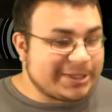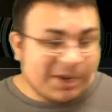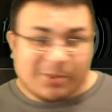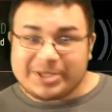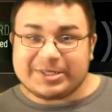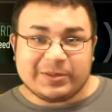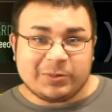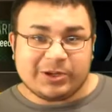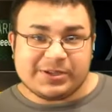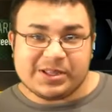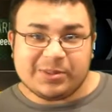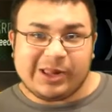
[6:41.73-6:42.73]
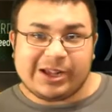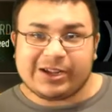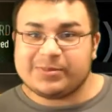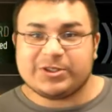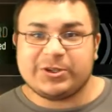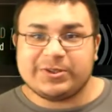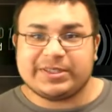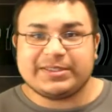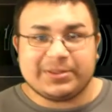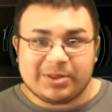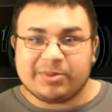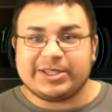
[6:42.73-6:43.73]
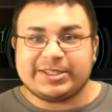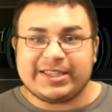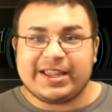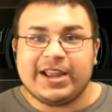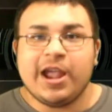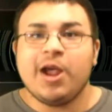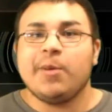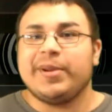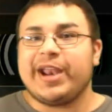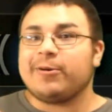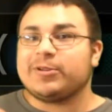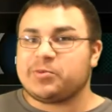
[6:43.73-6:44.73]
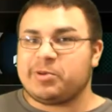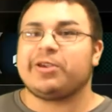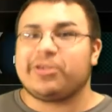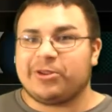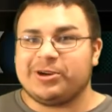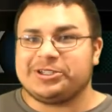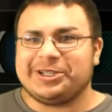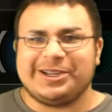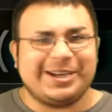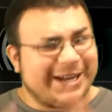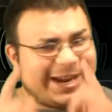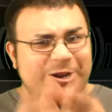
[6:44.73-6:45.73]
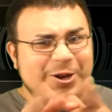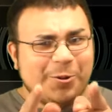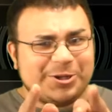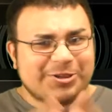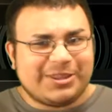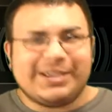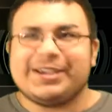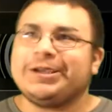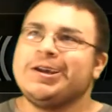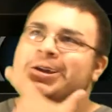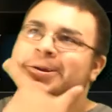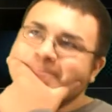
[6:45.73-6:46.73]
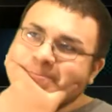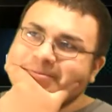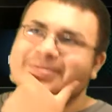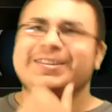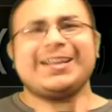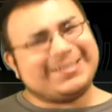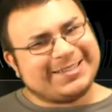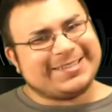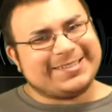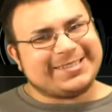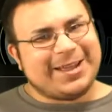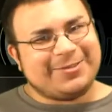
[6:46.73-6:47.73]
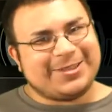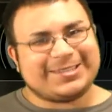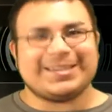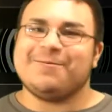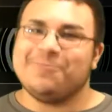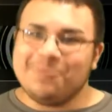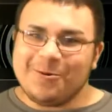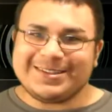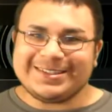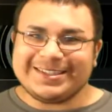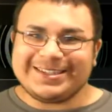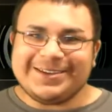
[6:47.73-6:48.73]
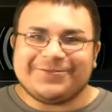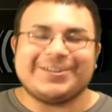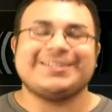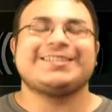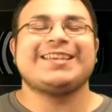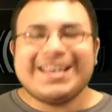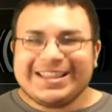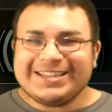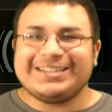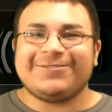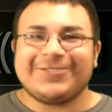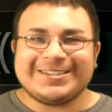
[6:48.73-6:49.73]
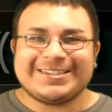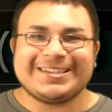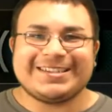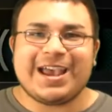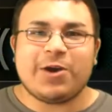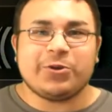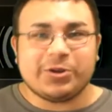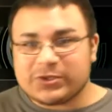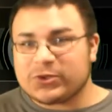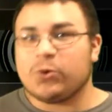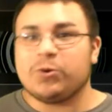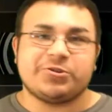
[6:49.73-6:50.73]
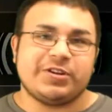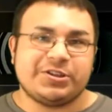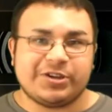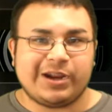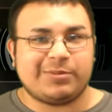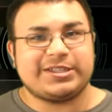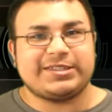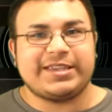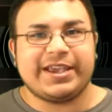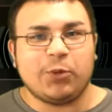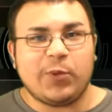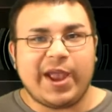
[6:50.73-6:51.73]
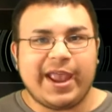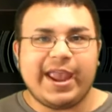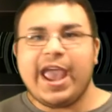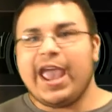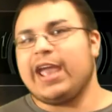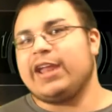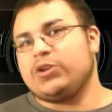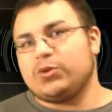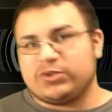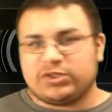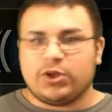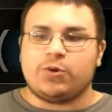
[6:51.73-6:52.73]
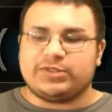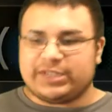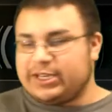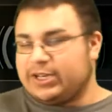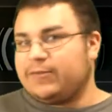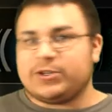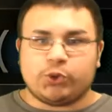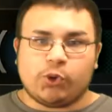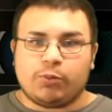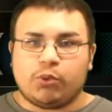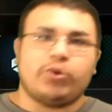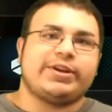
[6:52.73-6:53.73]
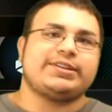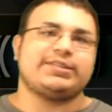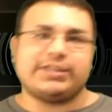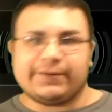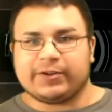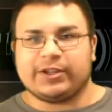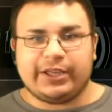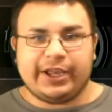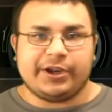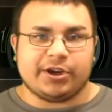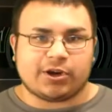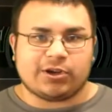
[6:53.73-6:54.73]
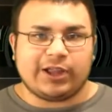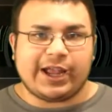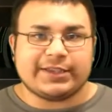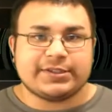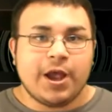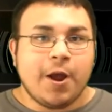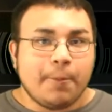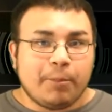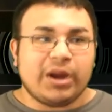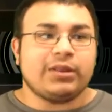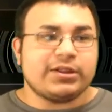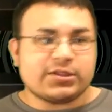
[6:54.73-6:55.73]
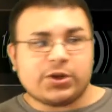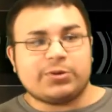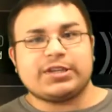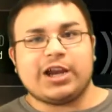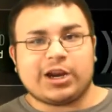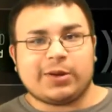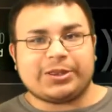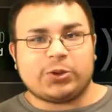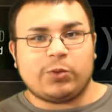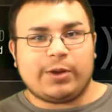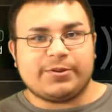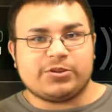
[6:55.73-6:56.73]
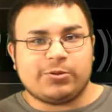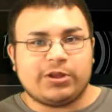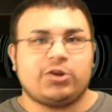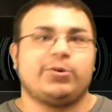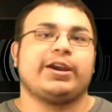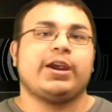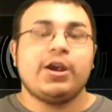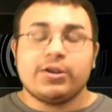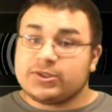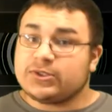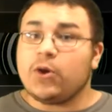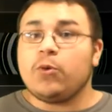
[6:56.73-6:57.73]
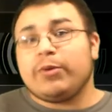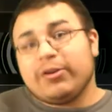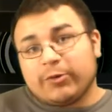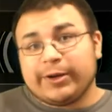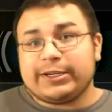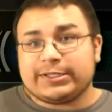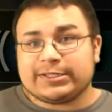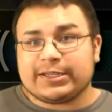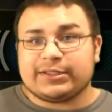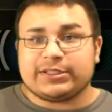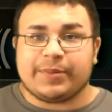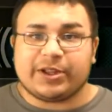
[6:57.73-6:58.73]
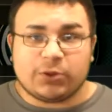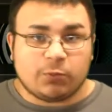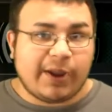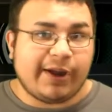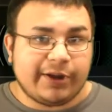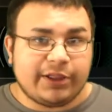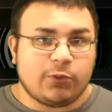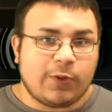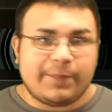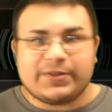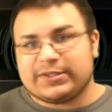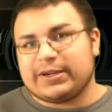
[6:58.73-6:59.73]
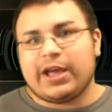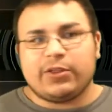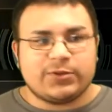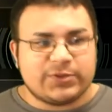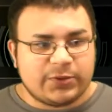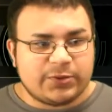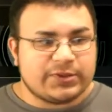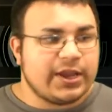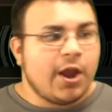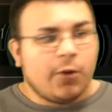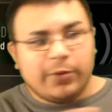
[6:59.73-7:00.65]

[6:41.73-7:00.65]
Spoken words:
It's going to be similar to the Black Ops 2 system, the pick 10, but now it's pick 13. And I know what you're thinking, that doesn't sound the same. What's the difference? The difference is now your score streaks you're able to take away and use those individual points differently in your class. But let's go and talk about the weapons really quick. So we've already discussed about the rarity of the weapons and how those use.